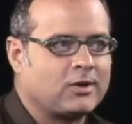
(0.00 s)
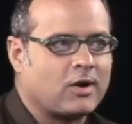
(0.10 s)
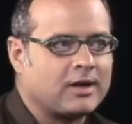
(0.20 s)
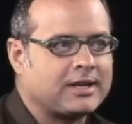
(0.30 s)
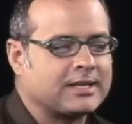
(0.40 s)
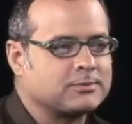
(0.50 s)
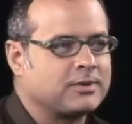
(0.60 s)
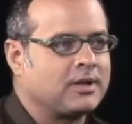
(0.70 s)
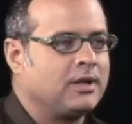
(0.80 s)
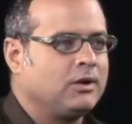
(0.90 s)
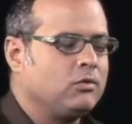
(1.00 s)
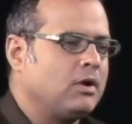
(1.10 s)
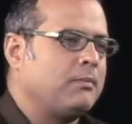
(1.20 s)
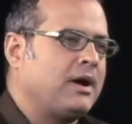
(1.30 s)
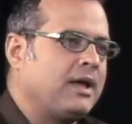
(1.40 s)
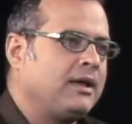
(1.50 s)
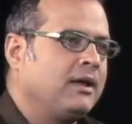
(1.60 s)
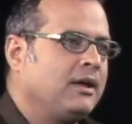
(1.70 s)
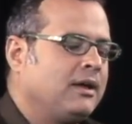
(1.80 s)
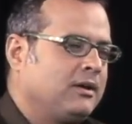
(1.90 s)
context. But who am I?
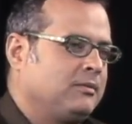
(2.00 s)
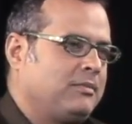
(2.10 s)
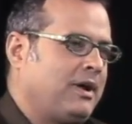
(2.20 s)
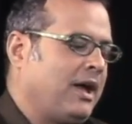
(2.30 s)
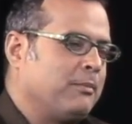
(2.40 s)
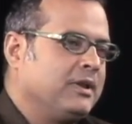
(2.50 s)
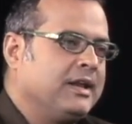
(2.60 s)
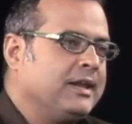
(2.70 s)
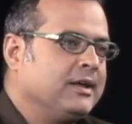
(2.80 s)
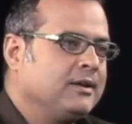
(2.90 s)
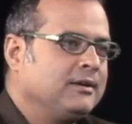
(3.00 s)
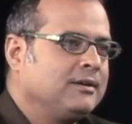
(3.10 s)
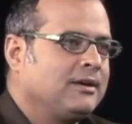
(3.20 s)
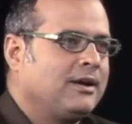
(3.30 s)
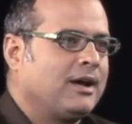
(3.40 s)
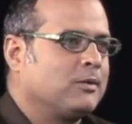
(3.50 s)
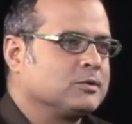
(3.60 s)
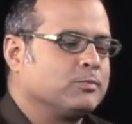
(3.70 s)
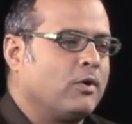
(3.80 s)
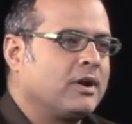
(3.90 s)
I'm an Indian. I
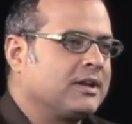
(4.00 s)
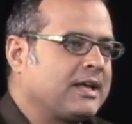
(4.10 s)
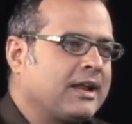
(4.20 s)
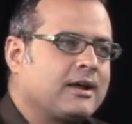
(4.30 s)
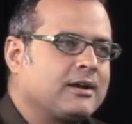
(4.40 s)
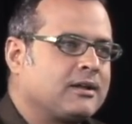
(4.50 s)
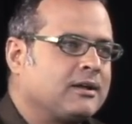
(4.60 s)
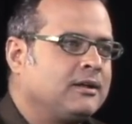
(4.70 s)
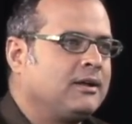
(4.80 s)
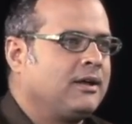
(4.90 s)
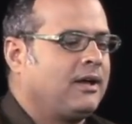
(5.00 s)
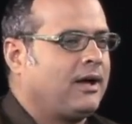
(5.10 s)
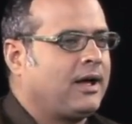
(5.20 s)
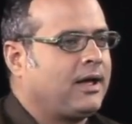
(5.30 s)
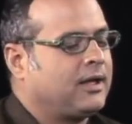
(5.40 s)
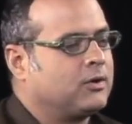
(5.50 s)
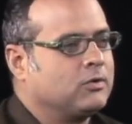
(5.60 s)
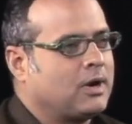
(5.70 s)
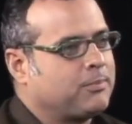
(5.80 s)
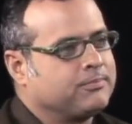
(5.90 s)
was born in Calcutta. I
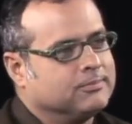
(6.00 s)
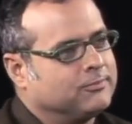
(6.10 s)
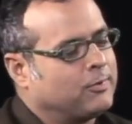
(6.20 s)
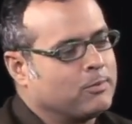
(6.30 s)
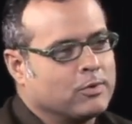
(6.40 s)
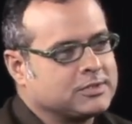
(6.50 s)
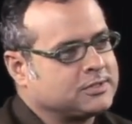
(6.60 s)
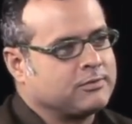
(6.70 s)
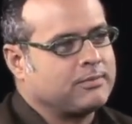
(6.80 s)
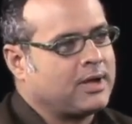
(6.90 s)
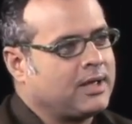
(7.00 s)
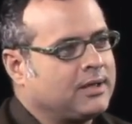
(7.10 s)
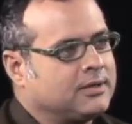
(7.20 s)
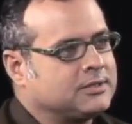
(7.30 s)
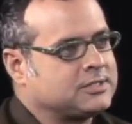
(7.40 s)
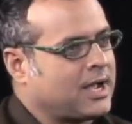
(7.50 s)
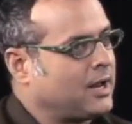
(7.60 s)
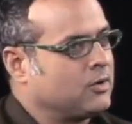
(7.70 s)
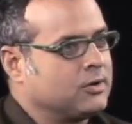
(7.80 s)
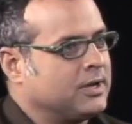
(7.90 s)
grew up for most of my
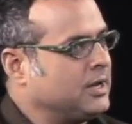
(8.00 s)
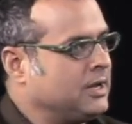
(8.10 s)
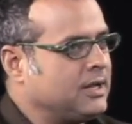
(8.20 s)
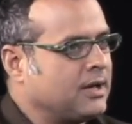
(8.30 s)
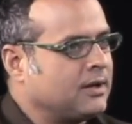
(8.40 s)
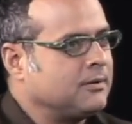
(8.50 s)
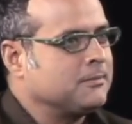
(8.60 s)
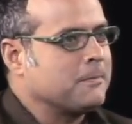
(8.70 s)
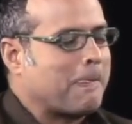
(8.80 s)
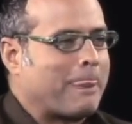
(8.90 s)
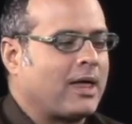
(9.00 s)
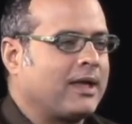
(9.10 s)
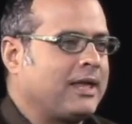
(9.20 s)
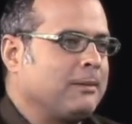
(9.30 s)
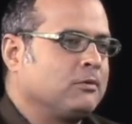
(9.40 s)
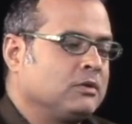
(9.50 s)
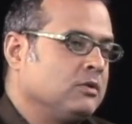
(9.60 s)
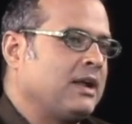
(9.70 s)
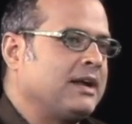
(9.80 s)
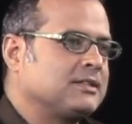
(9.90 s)
childhood in India. I came to the
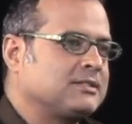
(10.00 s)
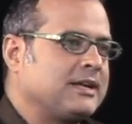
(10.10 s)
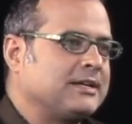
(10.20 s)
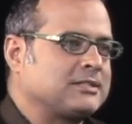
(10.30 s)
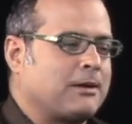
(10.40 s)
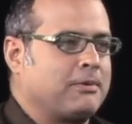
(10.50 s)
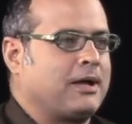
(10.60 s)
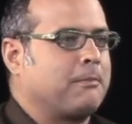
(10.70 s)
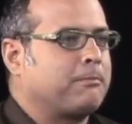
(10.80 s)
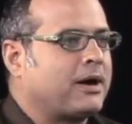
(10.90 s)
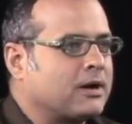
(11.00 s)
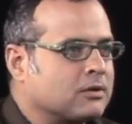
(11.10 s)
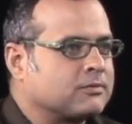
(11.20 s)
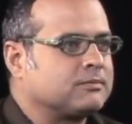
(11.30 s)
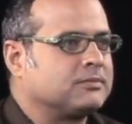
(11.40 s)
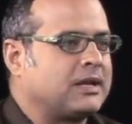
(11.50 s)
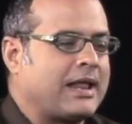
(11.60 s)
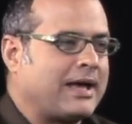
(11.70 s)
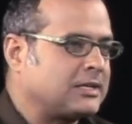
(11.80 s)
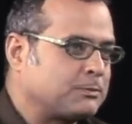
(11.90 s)
United States. I become part of the
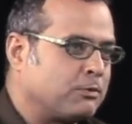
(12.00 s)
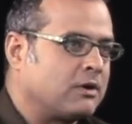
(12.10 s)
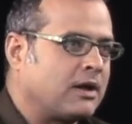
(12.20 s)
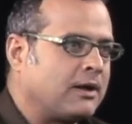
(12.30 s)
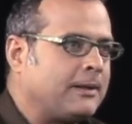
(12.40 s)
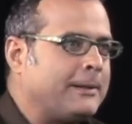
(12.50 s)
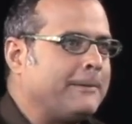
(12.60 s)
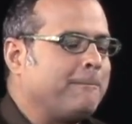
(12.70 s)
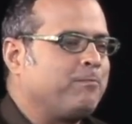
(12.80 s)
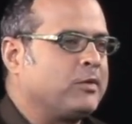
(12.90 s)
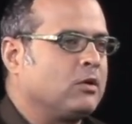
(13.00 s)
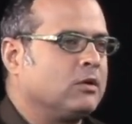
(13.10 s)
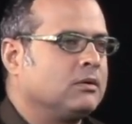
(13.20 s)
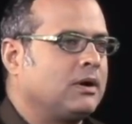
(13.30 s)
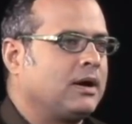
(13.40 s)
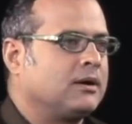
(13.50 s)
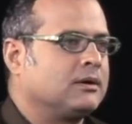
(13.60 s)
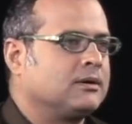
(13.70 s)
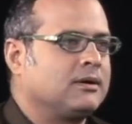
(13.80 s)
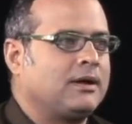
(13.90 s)
diaspora. You know,
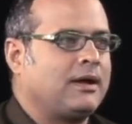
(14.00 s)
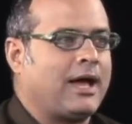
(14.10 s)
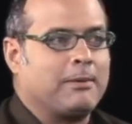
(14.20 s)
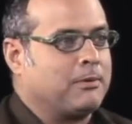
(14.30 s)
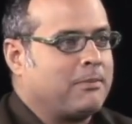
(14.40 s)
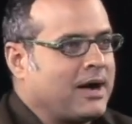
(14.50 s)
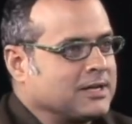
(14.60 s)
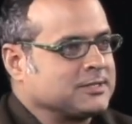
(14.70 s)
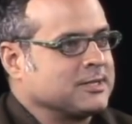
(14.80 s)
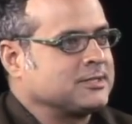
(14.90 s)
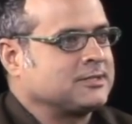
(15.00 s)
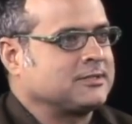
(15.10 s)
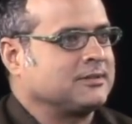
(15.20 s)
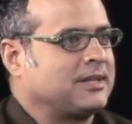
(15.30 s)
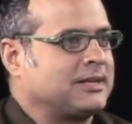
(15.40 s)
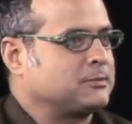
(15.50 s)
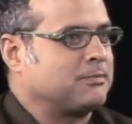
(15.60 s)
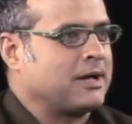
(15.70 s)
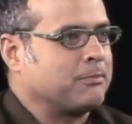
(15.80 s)
uh, I am a Marxist. That's my